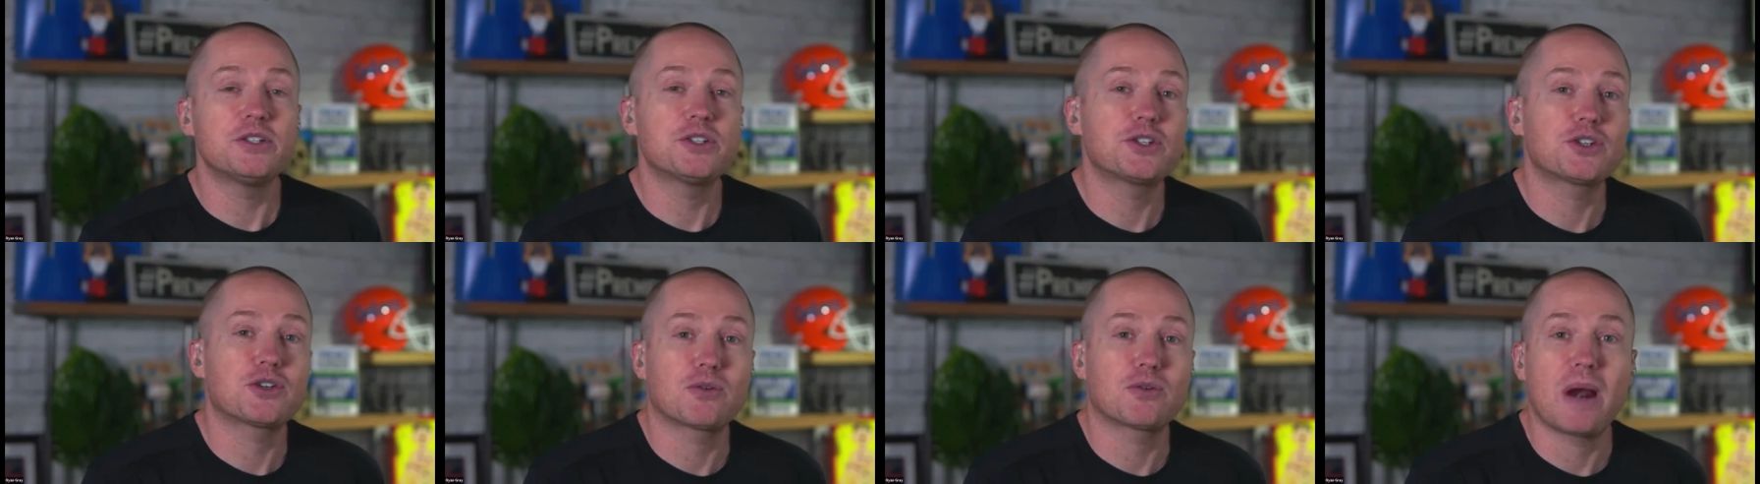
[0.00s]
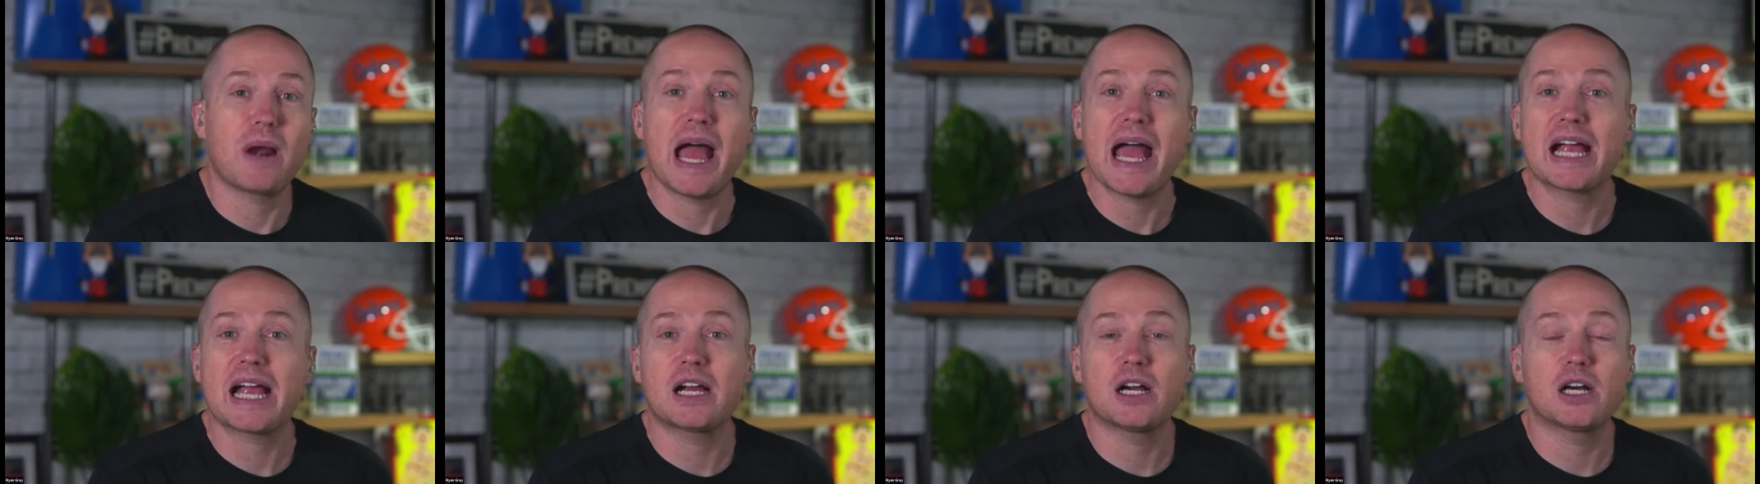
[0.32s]

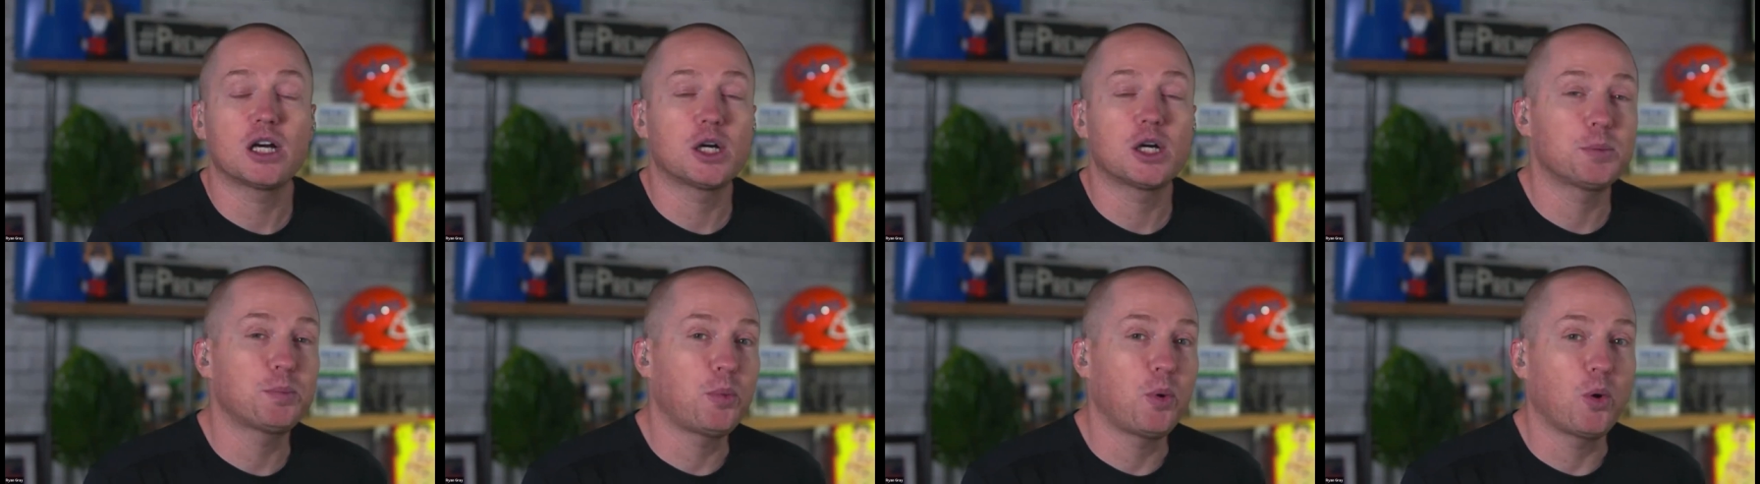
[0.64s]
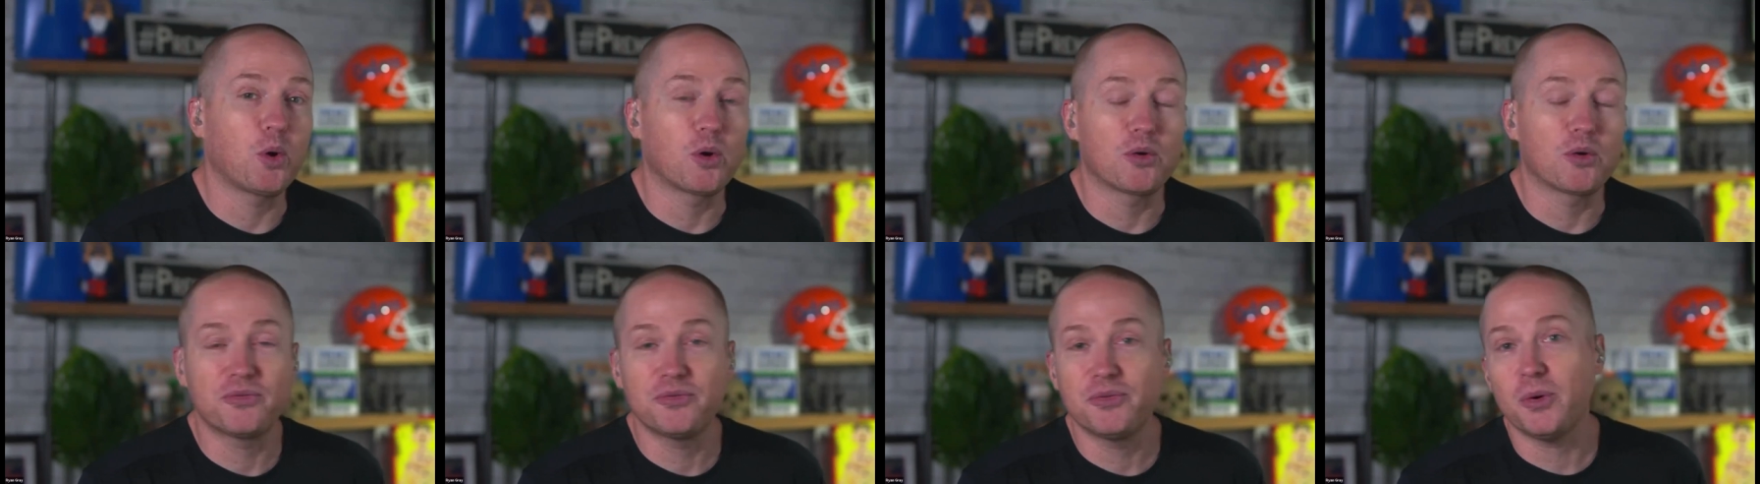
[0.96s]
tracker
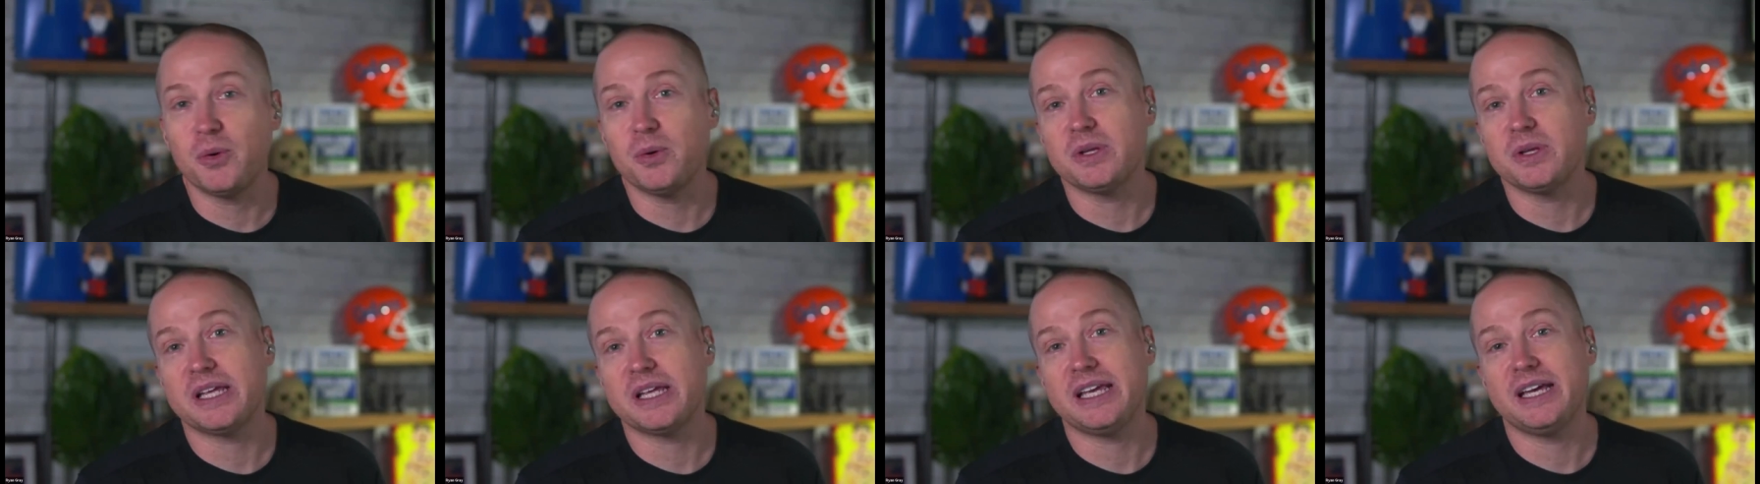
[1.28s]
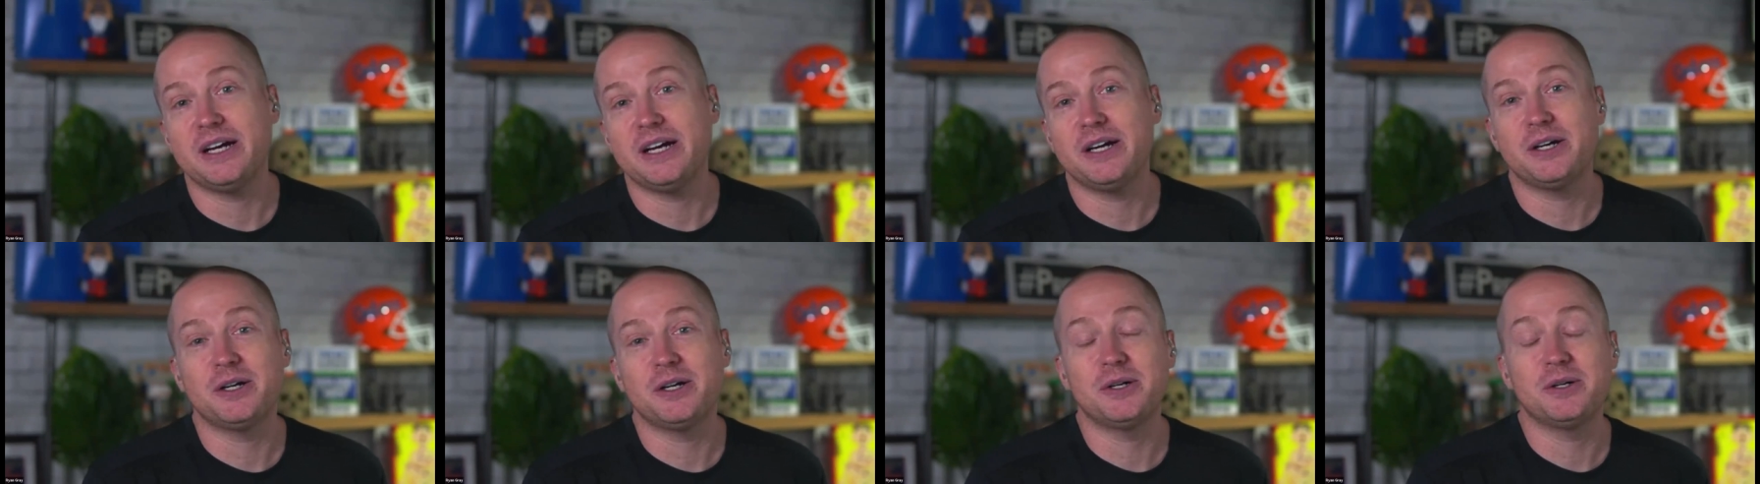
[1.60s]

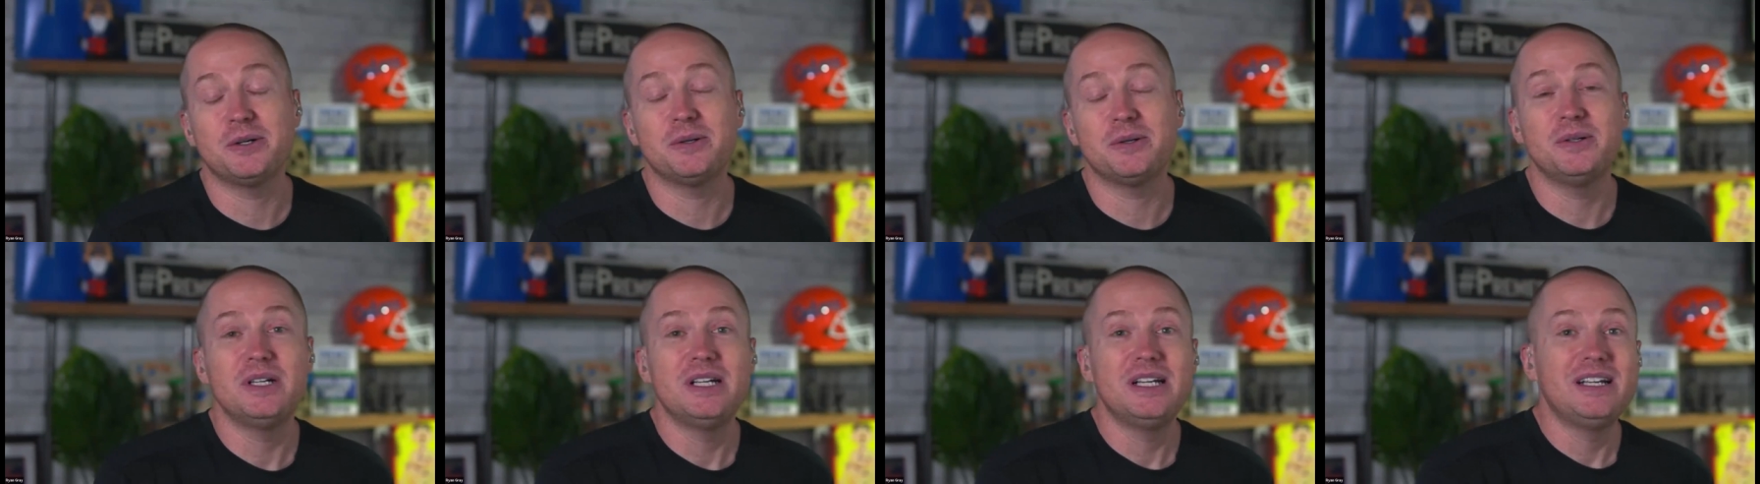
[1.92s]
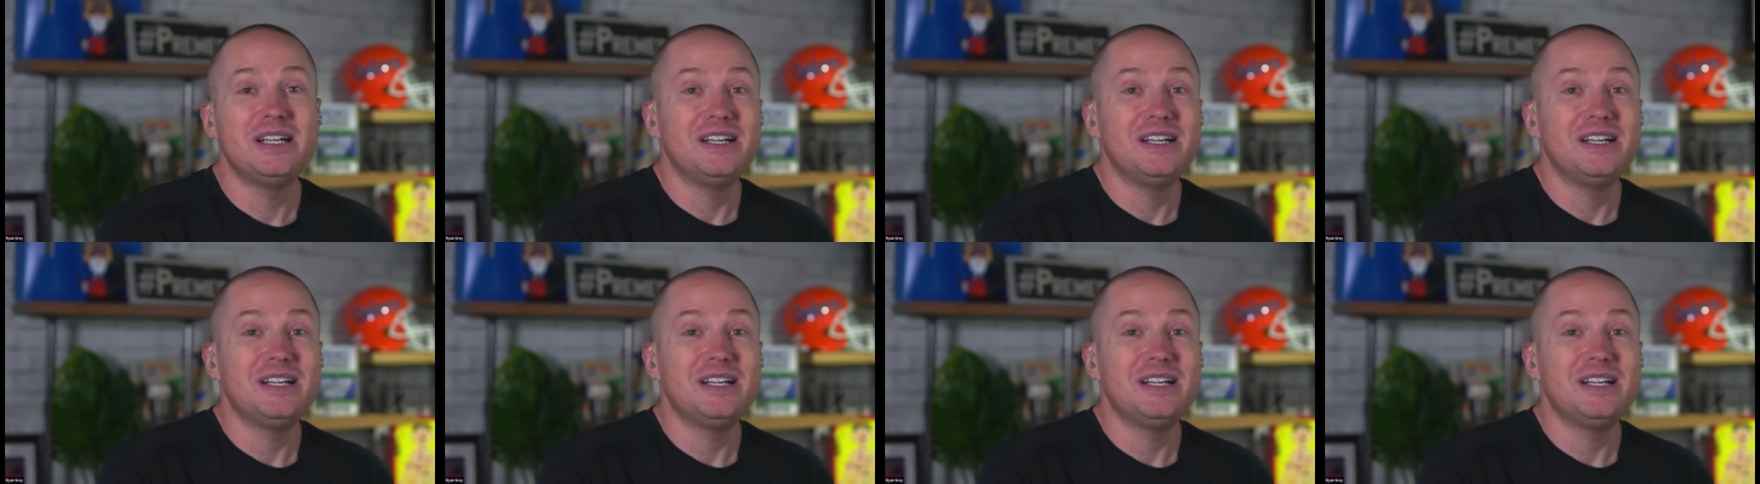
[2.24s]
portfolio